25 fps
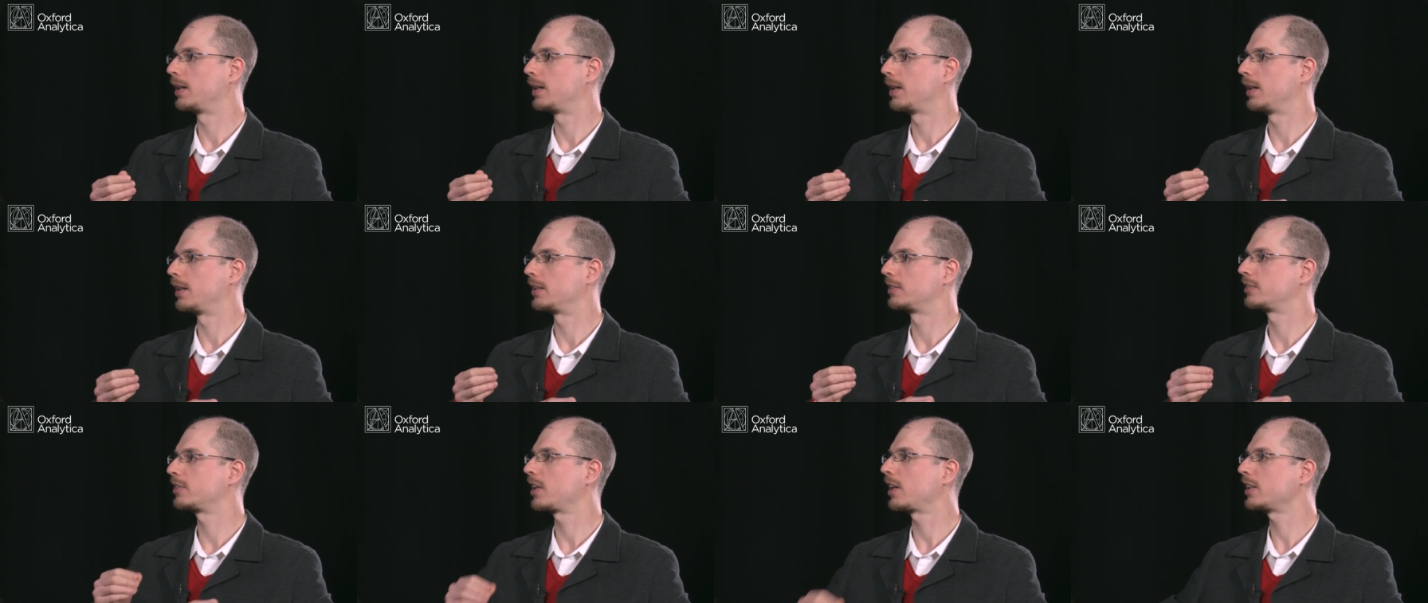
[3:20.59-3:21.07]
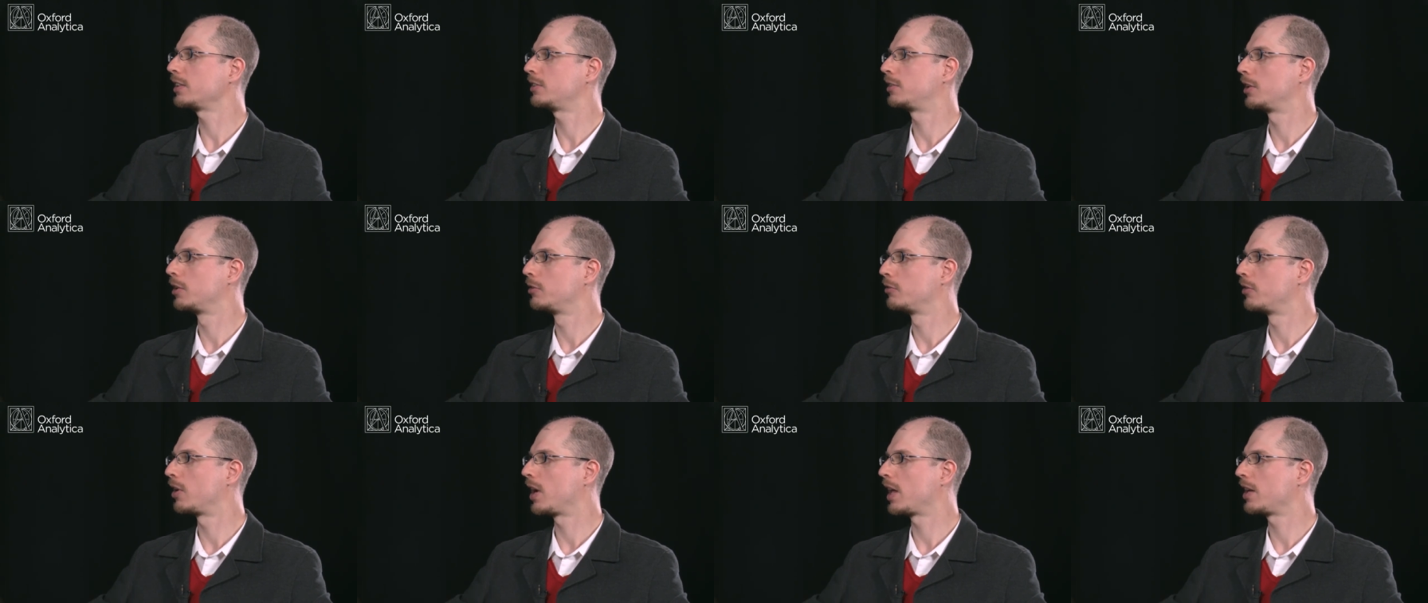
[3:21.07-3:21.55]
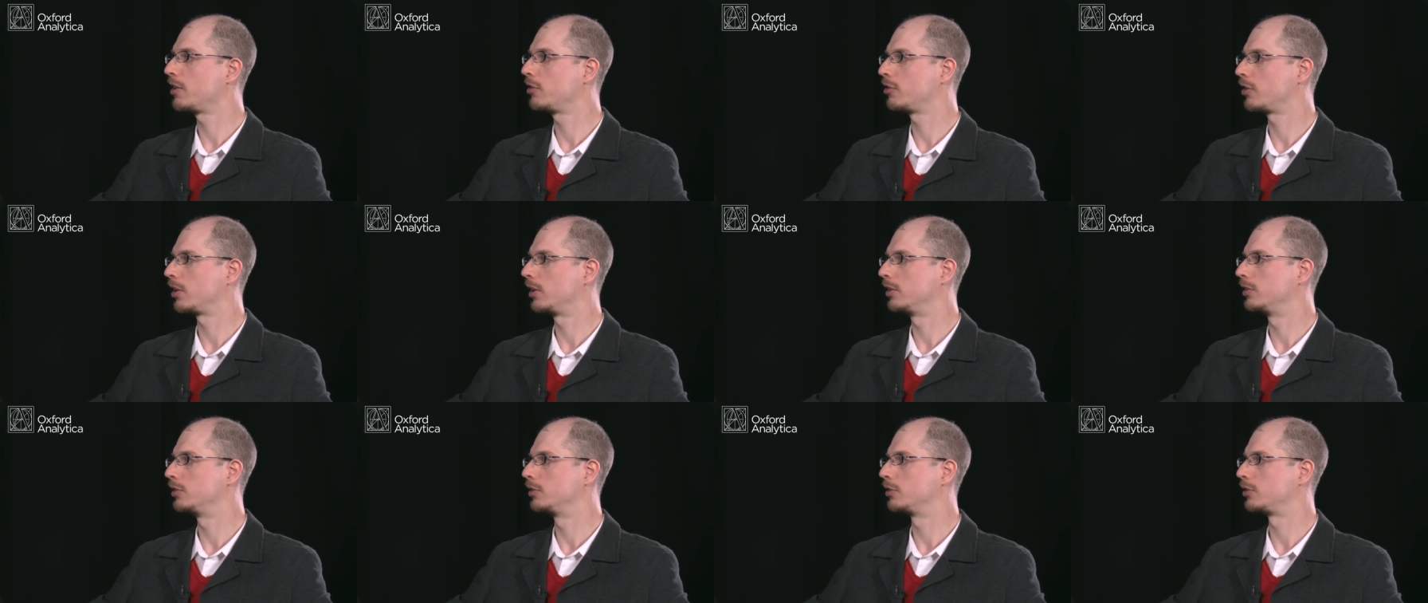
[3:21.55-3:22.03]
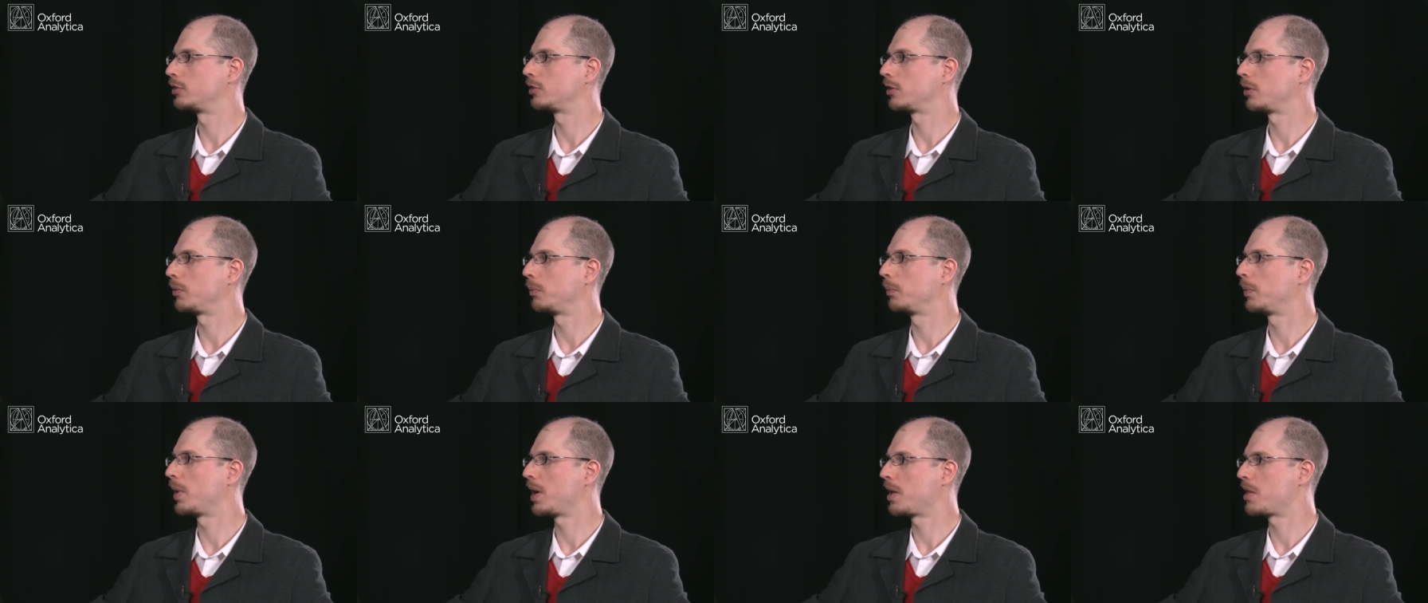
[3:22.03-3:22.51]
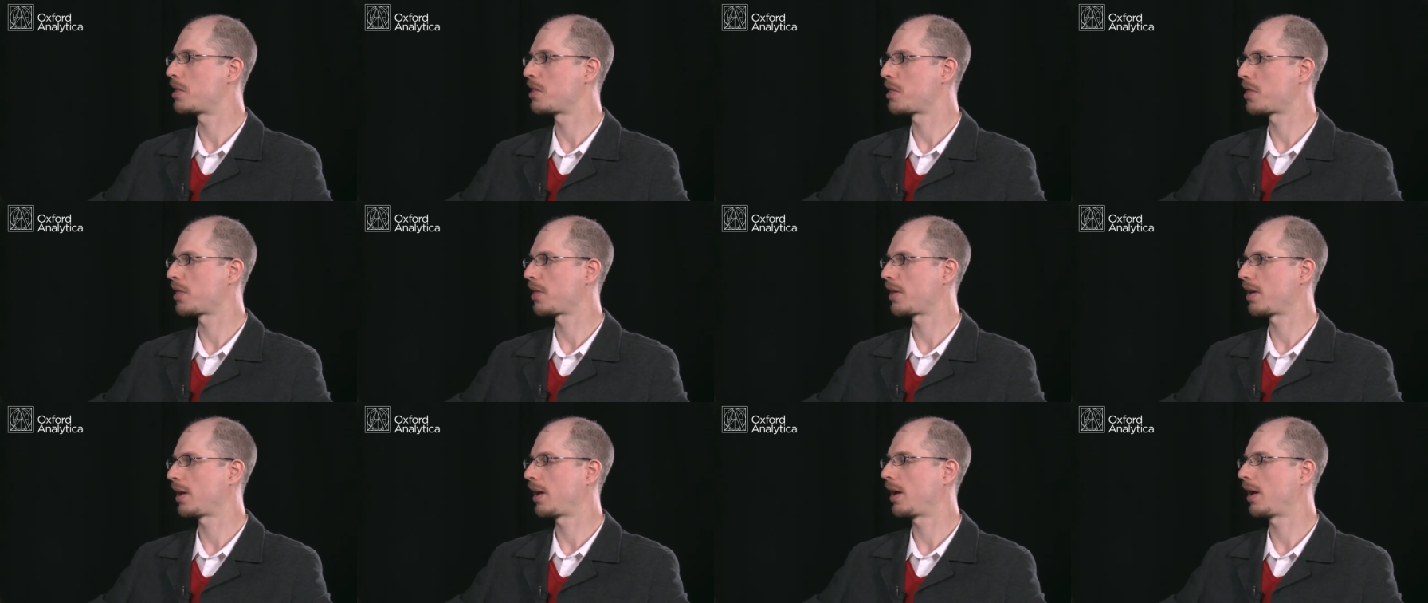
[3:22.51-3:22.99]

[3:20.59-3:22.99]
uh, tighten relations with